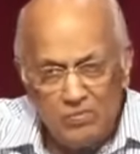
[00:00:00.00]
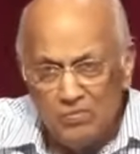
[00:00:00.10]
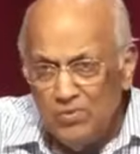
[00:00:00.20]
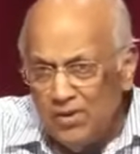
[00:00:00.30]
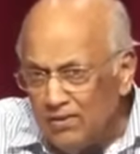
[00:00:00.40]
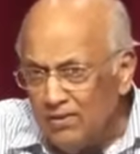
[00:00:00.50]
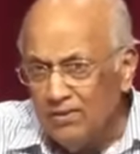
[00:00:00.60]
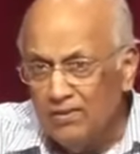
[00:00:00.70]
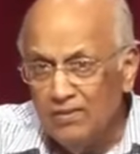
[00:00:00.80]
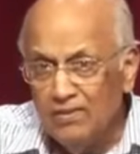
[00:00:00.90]

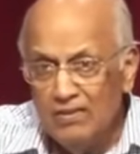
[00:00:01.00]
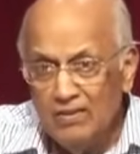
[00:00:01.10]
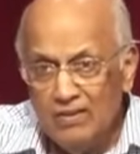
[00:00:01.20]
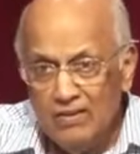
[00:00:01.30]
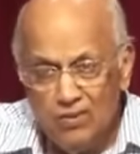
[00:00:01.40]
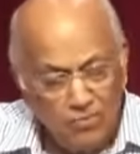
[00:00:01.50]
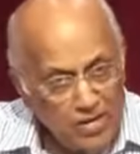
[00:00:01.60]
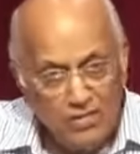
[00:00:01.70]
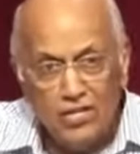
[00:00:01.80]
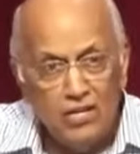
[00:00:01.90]
Brother, you
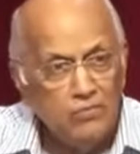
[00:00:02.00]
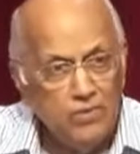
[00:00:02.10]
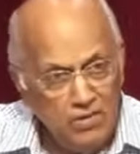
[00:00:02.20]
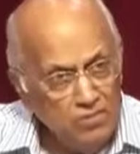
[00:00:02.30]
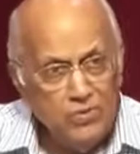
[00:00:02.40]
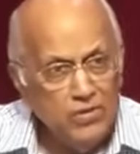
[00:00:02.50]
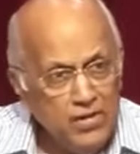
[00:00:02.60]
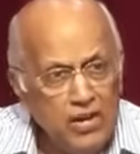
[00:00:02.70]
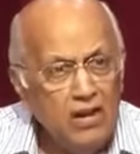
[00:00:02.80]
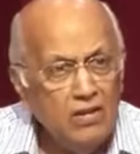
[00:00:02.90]
better check up whether you're born
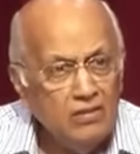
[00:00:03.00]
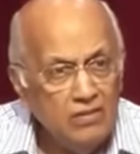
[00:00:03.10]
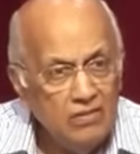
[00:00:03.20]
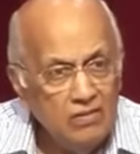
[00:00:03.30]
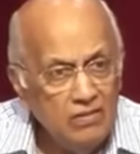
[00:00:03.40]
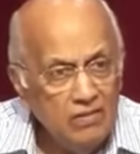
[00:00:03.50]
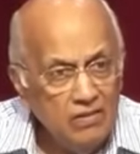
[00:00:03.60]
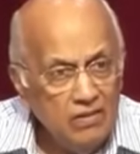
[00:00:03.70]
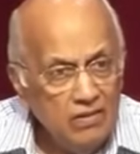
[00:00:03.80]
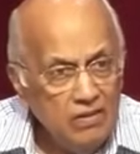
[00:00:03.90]
again.
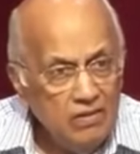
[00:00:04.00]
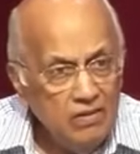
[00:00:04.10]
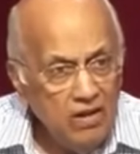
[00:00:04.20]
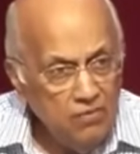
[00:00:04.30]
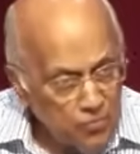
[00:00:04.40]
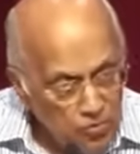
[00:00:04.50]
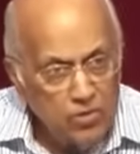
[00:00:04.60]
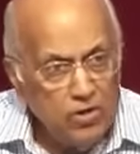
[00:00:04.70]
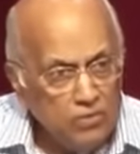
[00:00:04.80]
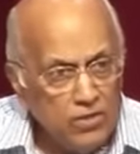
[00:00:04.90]
And if you
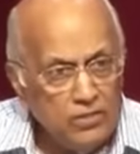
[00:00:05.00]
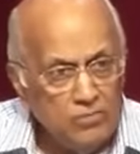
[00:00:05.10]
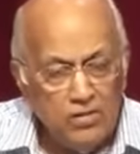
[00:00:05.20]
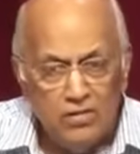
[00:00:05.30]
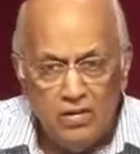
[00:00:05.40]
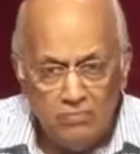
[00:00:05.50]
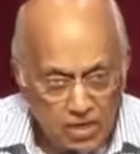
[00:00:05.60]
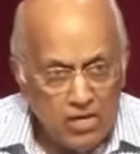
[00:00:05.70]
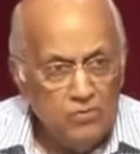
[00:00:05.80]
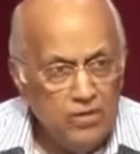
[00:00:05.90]
were once upon a time,
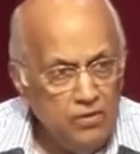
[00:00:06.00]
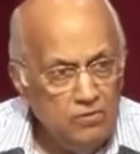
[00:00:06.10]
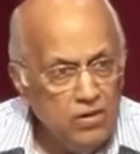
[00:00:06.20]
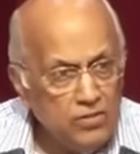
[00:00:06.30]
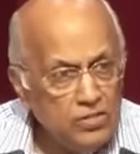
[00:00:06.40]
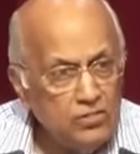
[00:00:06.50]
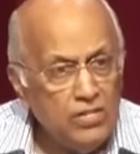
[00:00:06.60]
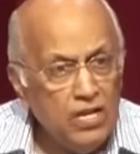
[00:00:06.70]
check up whether you lost your